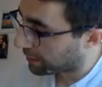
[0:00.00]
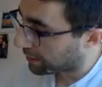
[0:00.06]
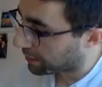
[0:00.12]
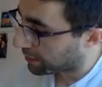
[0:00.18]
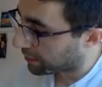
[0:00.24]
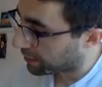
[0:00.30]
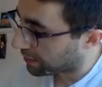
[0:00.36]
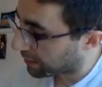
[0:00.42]

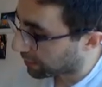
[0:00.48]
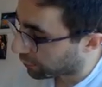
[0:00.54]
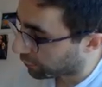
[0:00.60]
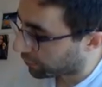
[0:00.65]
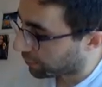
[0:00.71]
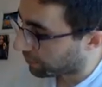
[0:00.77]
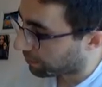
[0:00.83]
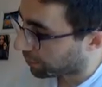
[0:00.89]
The thing on
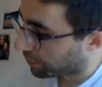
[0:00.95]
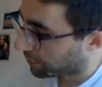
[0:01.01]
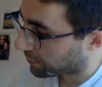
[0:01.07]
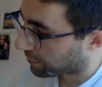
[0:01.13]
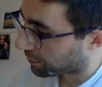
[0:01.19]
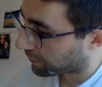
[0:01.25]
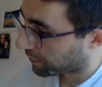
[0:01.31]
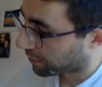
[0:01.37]
the
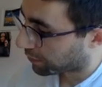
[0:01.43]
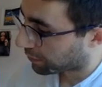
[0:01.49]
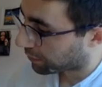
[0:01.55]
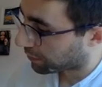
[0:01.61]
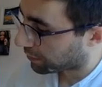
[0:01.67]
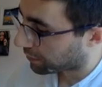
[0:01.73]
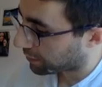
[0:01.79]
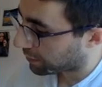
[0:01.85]
bottom of
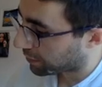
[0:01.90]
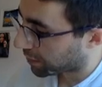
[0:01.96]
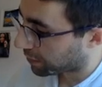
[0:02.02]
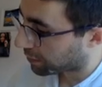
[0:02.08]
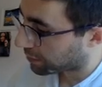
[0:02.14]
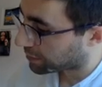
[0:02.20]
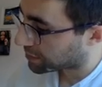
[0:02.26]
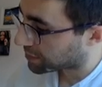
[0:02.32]

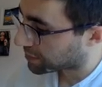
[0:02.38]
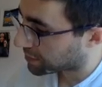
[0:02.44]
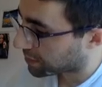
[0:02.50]
ours,